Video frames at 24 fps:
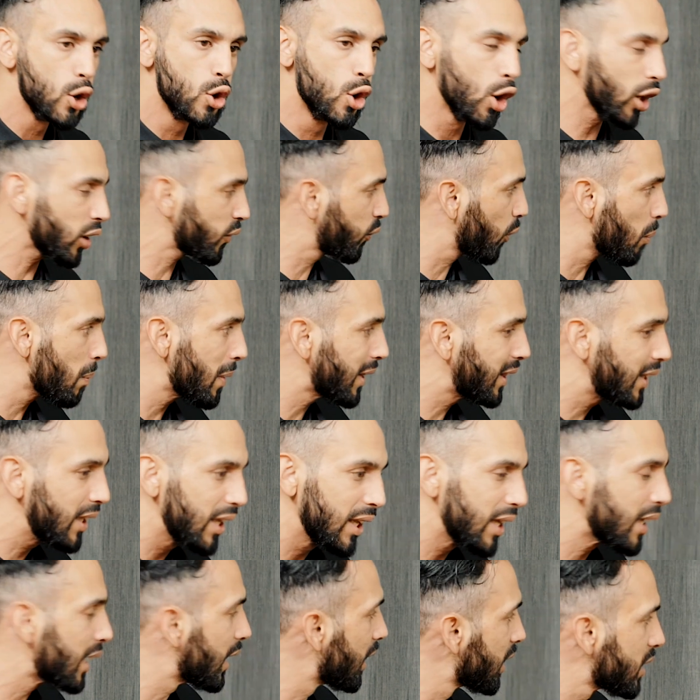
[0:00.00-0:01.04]
not for
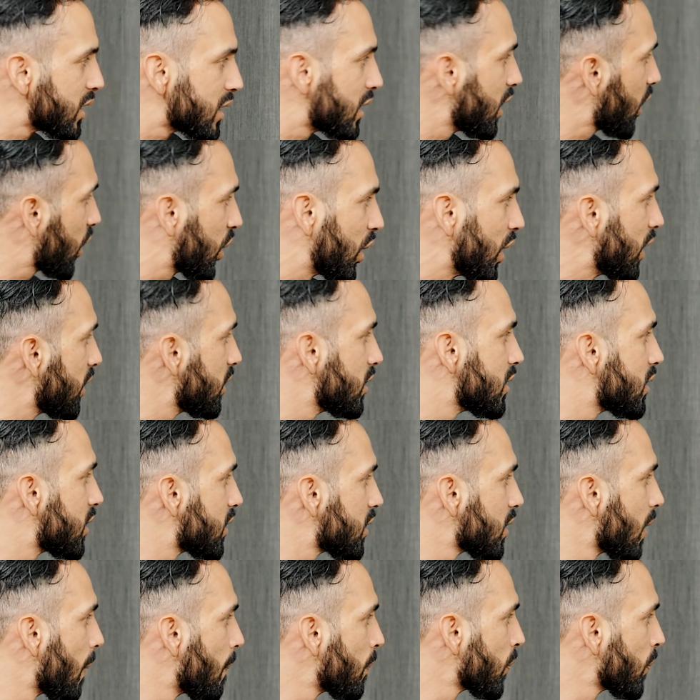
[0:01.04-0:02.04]
materialistic things.